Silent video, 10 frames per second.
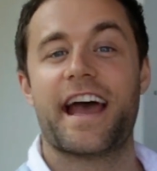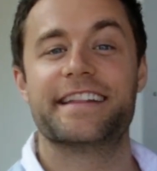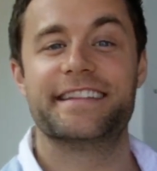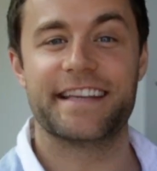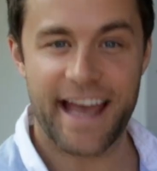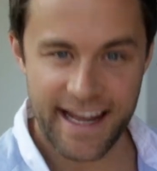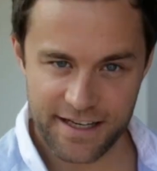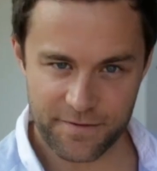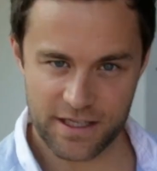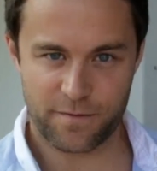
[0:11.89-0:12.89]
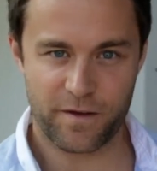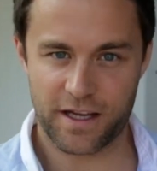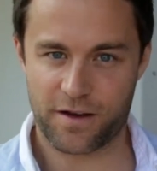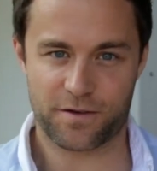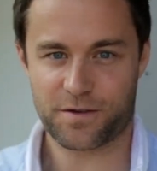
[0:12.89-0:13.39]
at the end of this
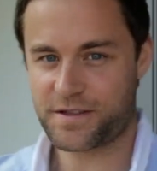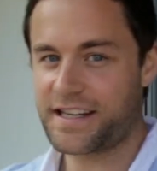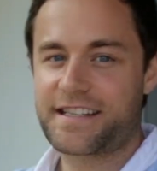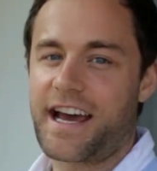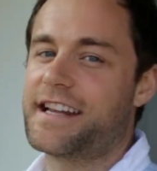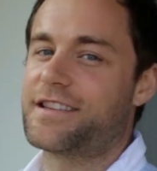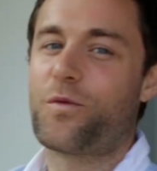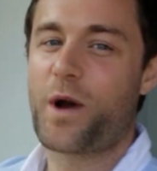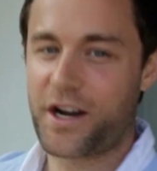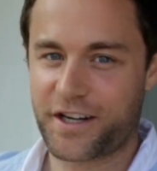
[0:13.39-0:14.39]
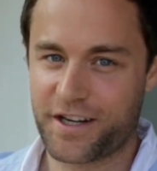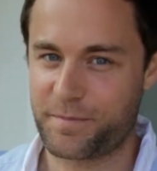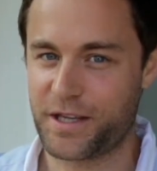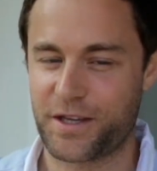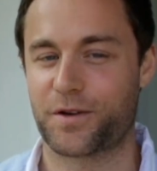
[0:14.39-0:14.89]
video, so sit tight. The winner
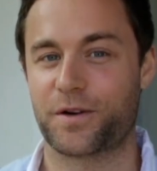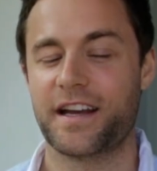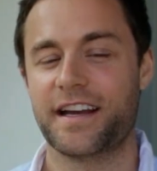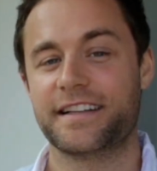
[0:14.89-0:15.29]
could be you.